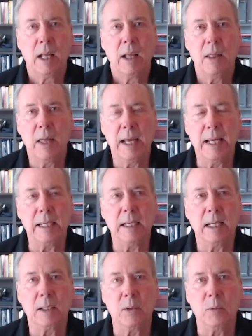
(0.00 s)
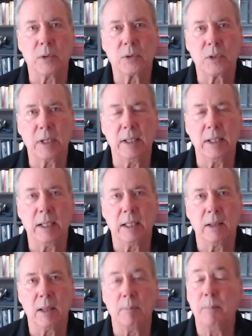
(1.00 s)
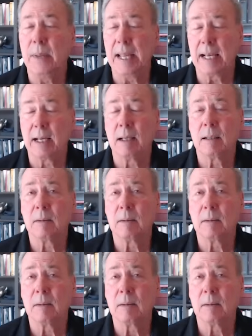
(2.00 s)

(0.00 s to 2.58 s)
then you will see the big